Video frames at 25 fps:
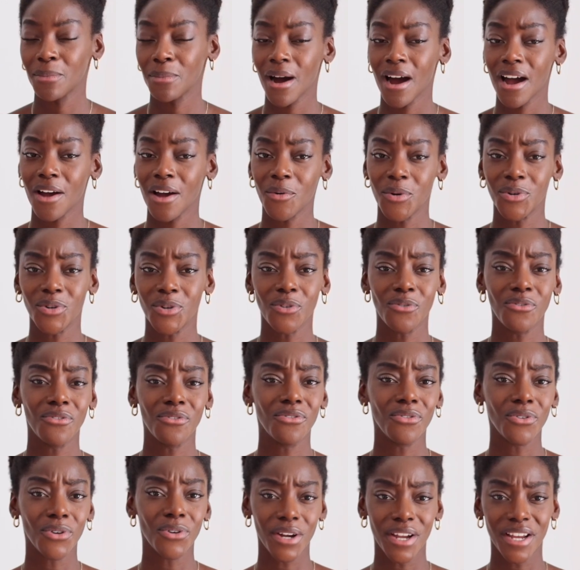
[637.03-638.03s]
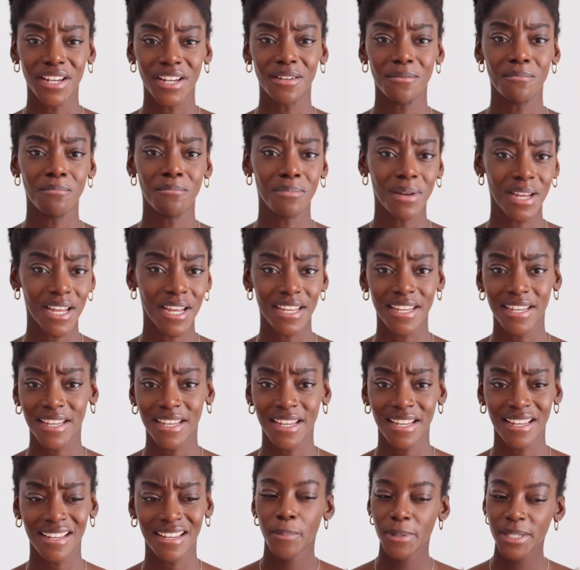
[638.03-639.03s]
but I would avoid
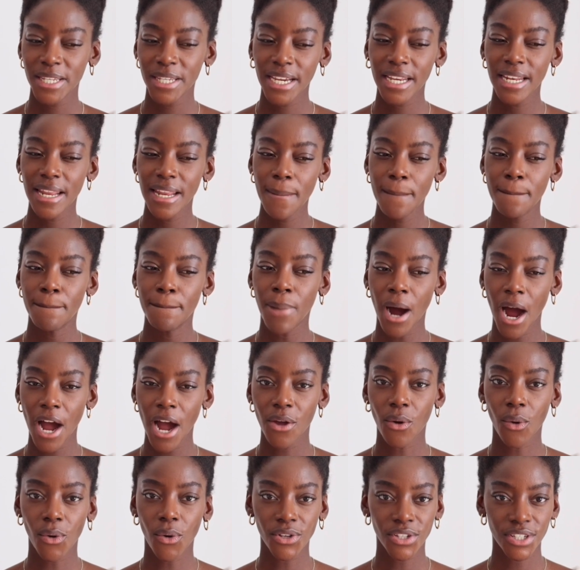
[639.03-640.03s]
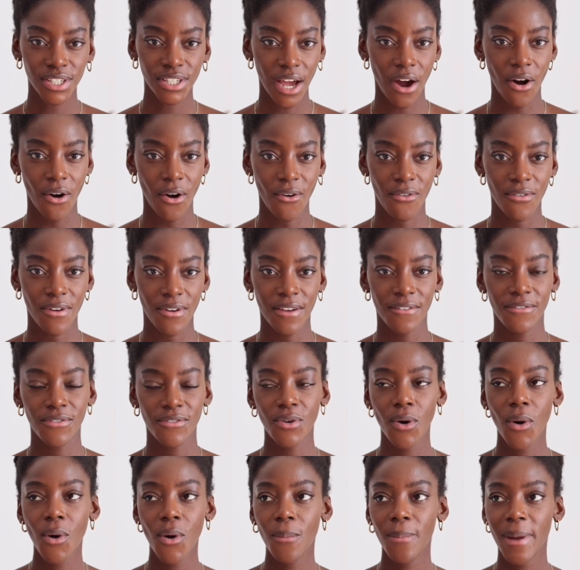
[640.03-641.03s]
baking, particularly by yourself. If
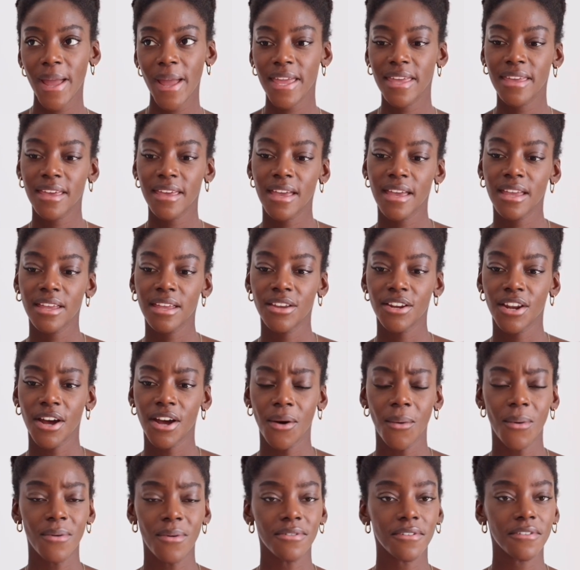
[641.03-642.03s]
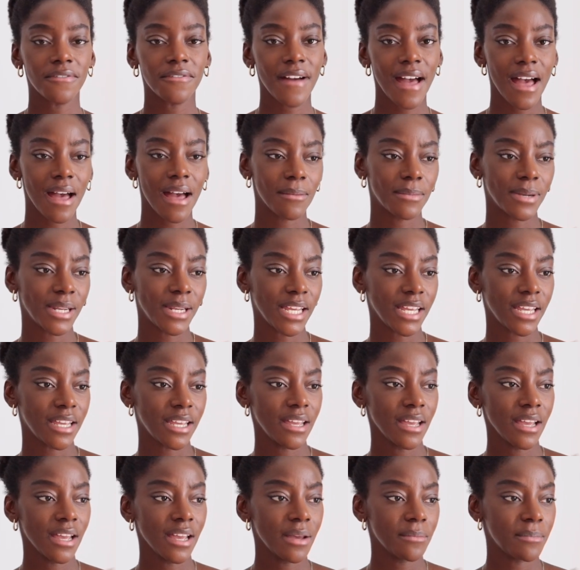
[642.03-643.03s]
you're baking, you know, with your
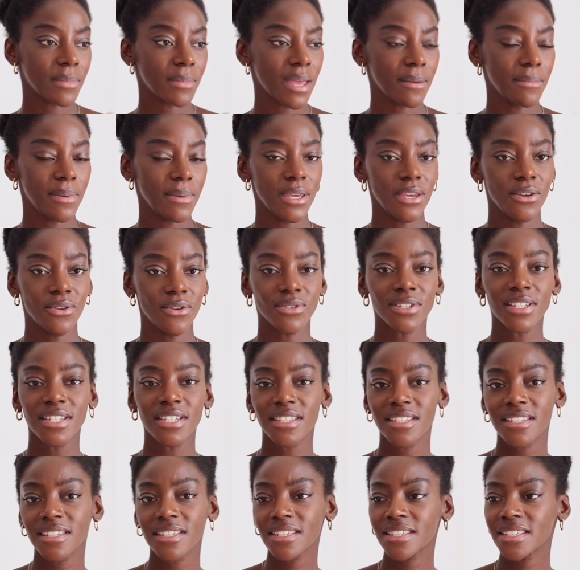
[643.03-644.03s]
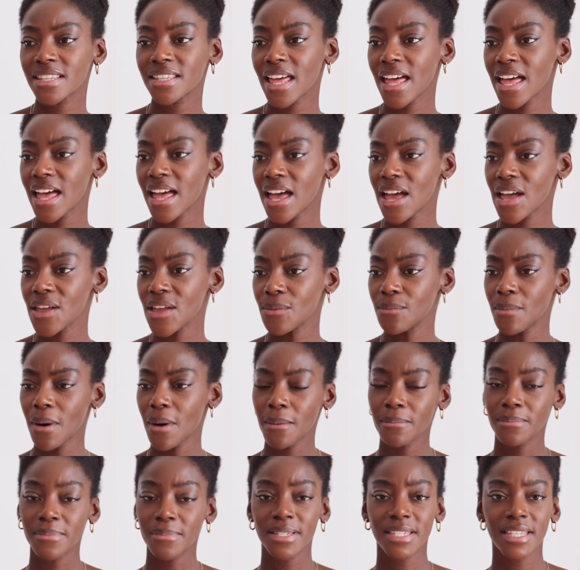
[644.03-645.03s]
family, maybe your sister's there, your
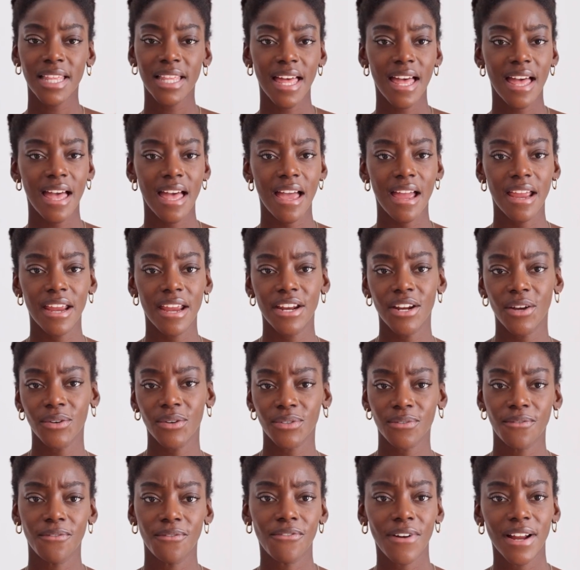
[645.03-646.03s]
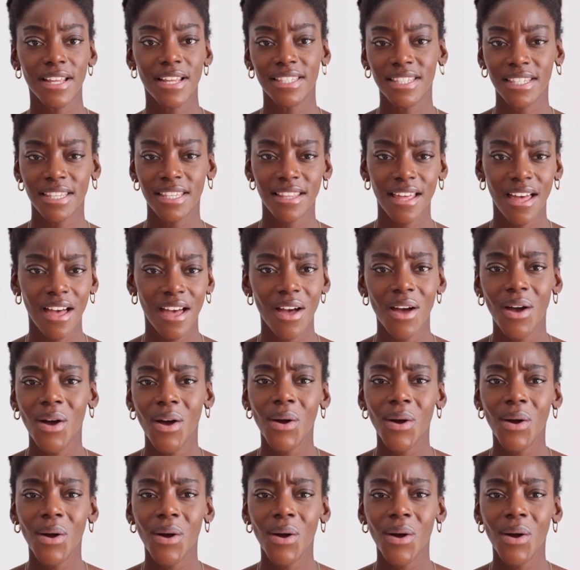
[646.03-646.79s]
mum's there, you know, some friends are there,